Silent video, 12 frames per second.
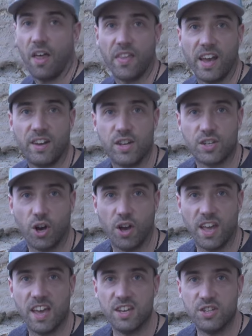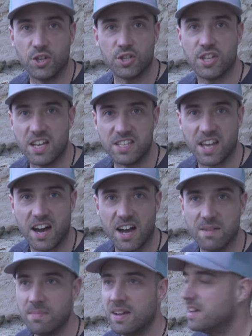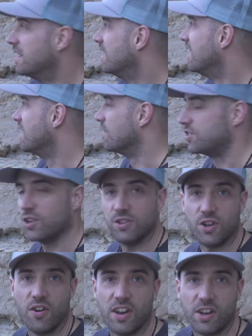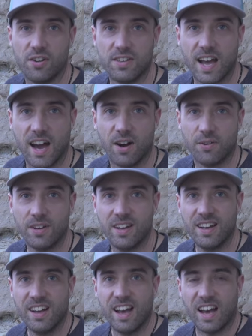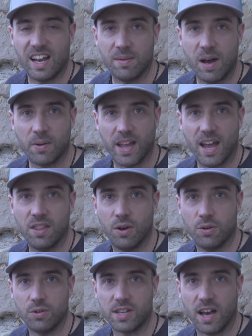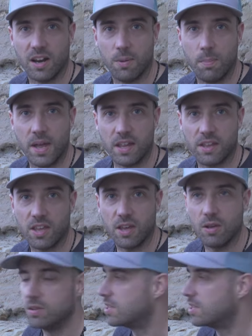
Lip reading: think I just got here just in time. The sun's already gone down, and I'm now getting those kind of pink hues.